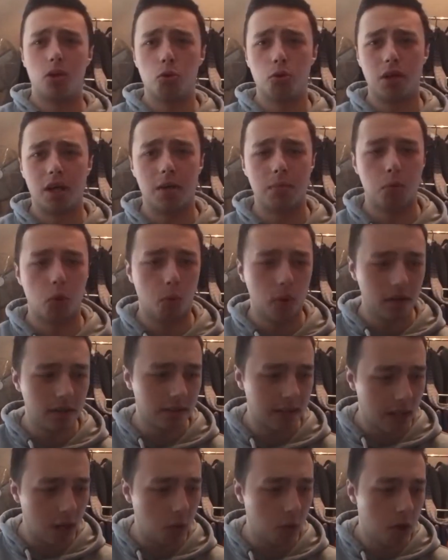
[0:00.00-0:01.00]
Luke Campbell went
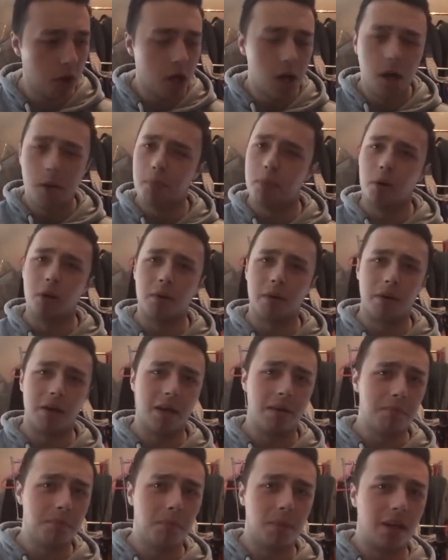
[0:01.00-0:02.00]
down, but
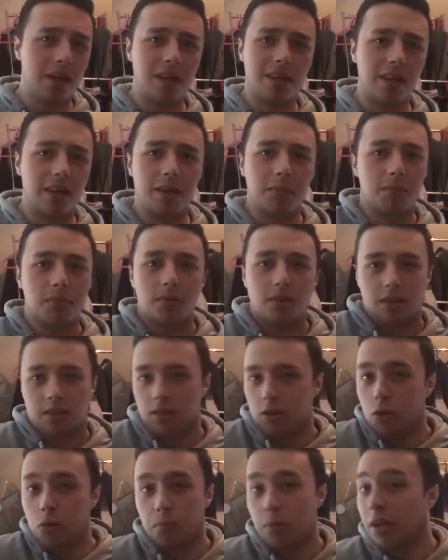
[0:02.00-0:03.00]

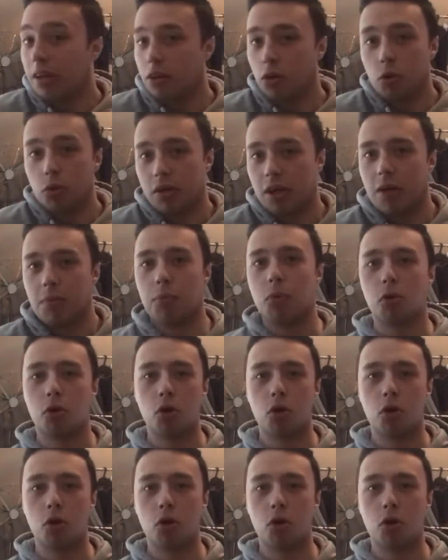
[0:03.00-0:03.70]
Luke Campbell